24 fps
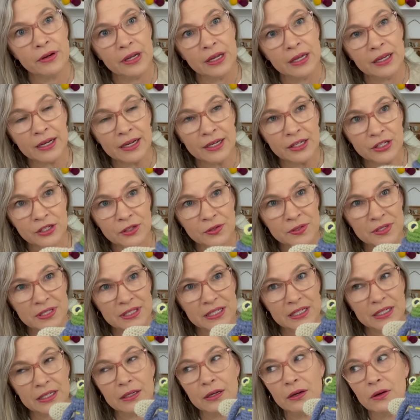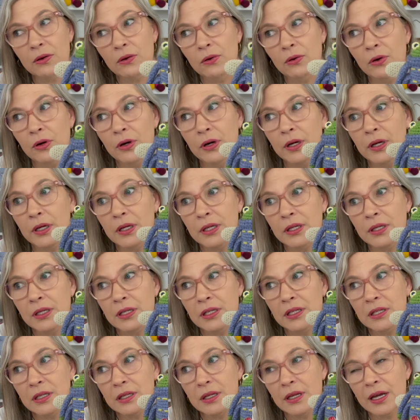And I used it
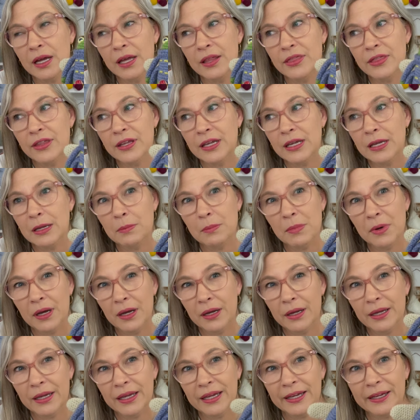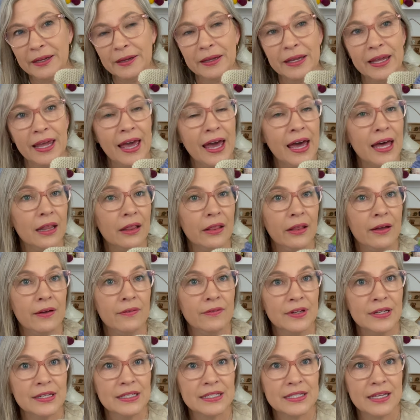on, I think, my Cat
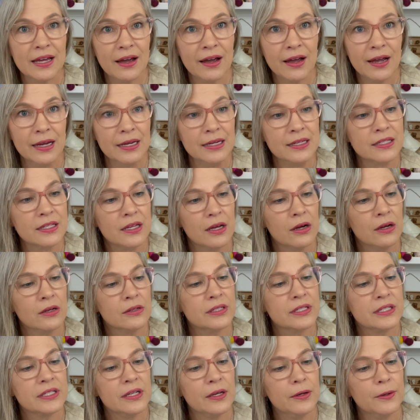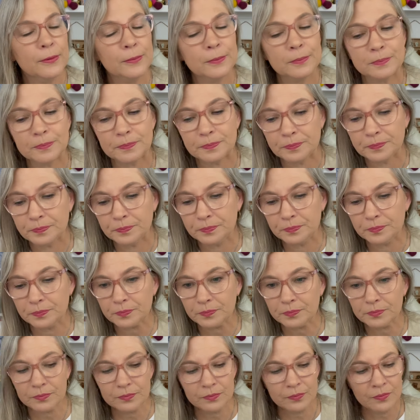Lovey's eyes also.
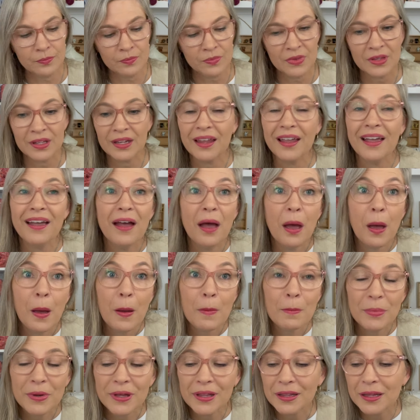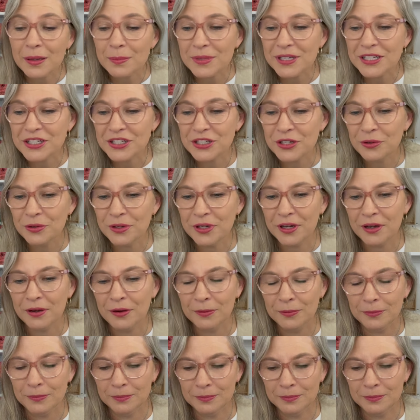But let me show y'all.